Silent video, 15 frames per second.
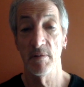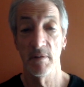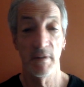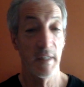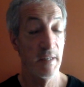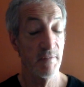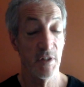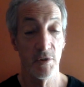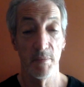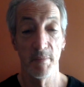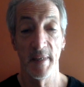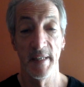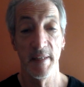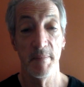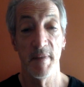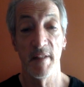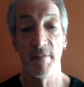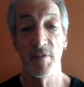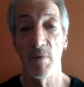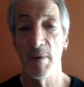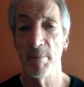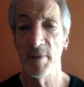You can even do it by email if
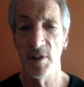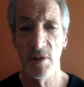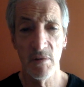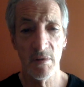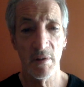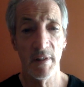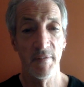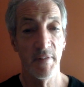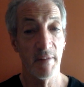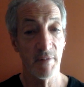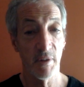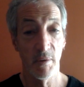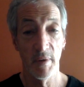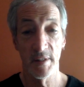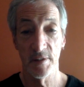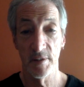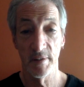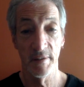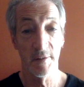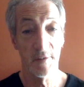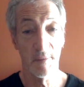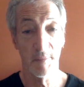you want. But usually if you have a question,
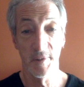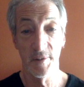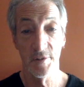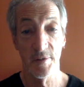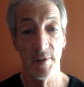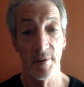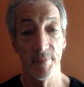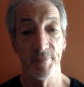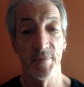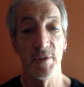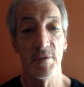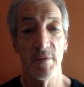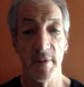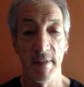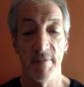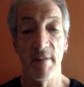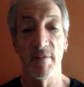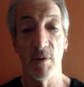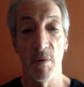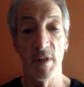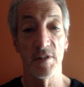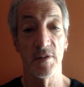here's something you should know. Usually if you have a
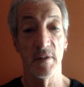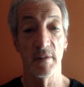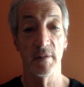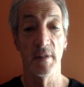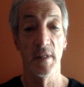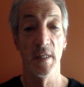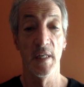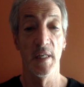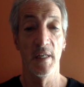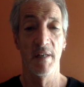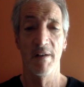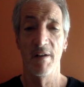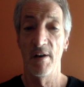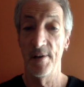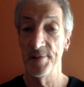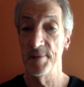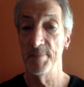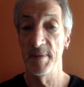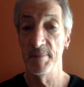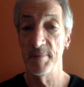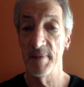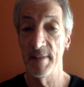question, other
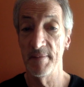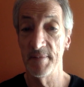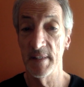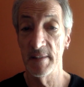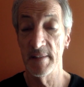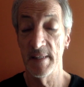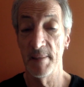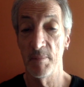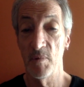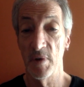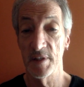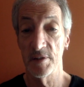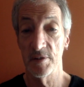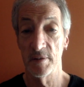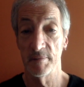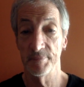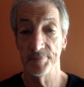people have that same question.